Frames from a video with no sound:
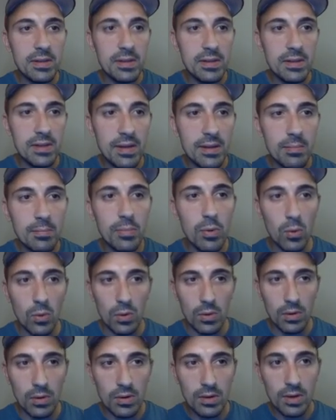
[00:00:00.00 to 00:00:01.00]
Tim
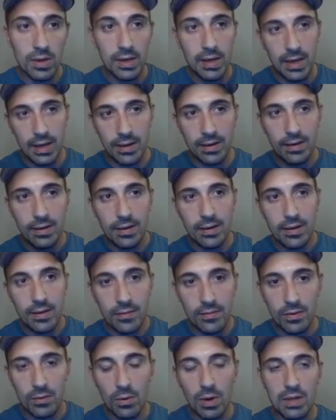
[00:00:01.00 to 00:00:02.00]
Pool. Again,
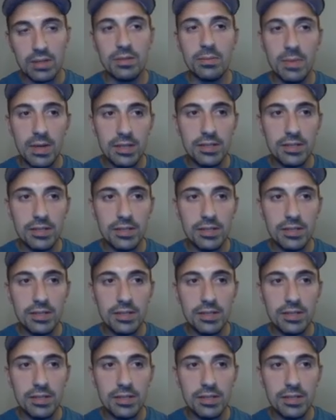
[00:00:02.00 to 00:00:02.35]
if you're watching my